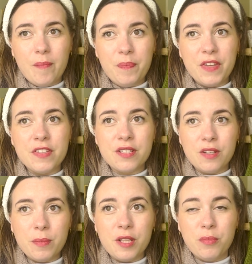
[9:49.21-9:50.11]
if it's going to
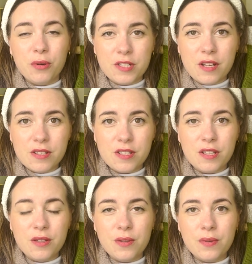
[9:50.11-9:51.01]
be the product that
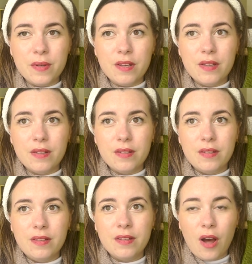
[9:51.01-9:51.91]
you
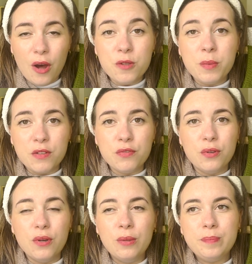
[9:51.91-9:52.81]
are hoping
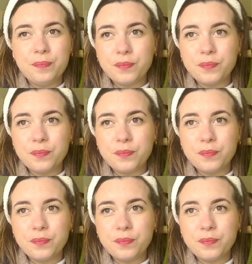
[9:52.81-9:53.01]
for.